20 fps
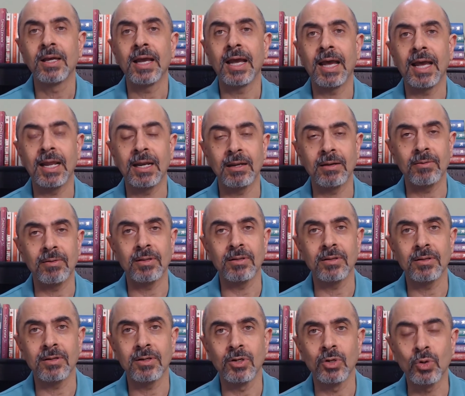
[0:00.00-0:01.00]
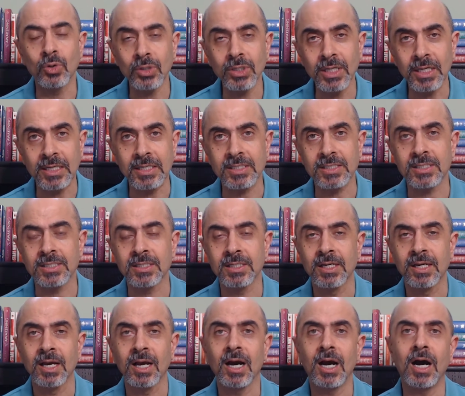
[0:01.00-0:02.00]
and notice
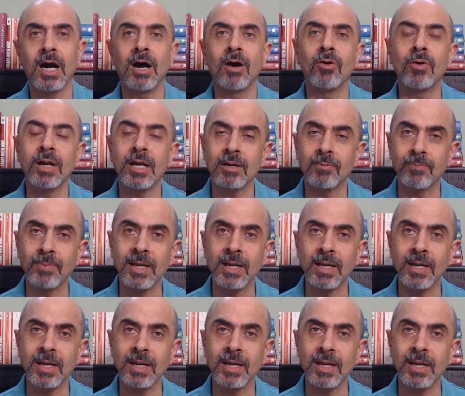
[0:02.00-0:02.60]
how it